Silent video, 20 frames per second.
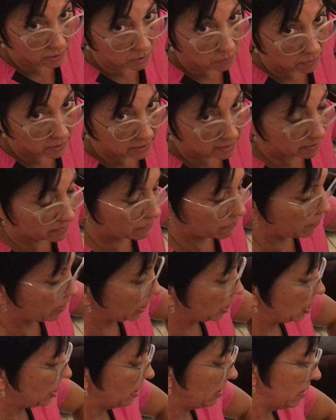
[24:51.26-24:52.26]
don't want any
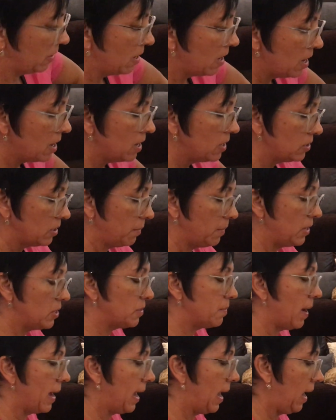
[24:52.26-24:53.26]
friction. So I'm going to
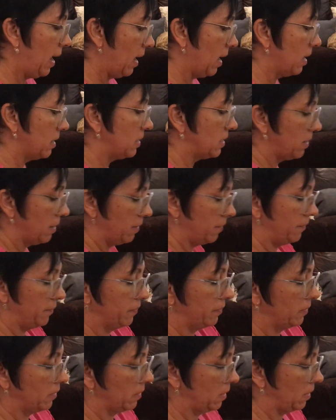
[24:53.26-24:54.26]
use my hand
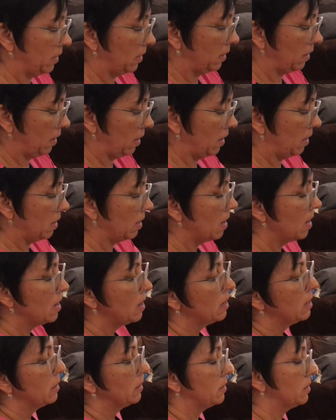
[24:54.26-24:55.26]
okay,
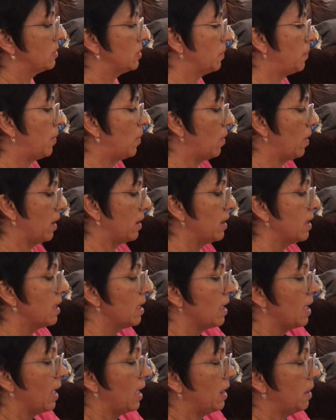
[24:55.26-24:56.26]
to support.
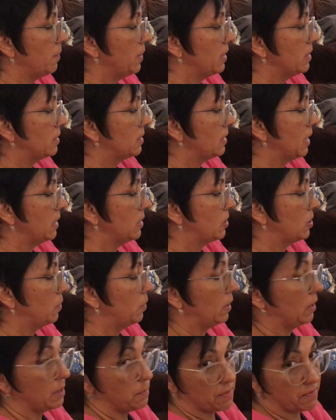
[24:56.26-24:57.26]
And I'm going to say to
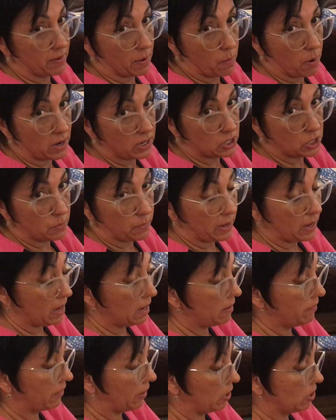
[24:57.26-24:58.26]
William, if I want to do
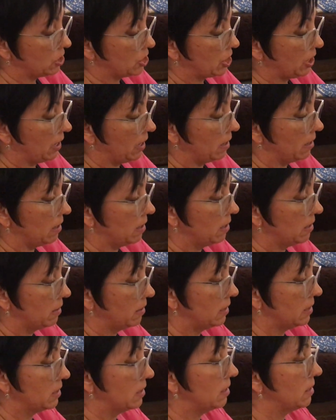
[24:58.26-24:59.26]
eversion,
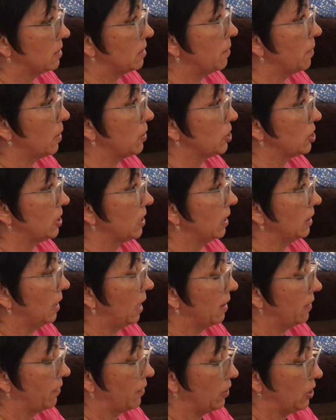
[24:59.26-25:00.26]
this is the motion I'd
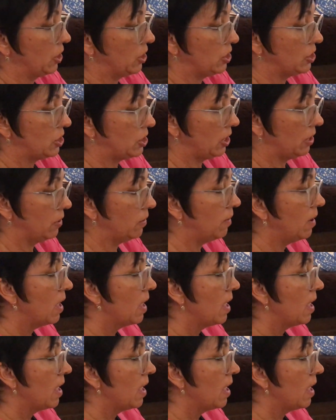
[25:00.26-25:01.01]
like for you to do.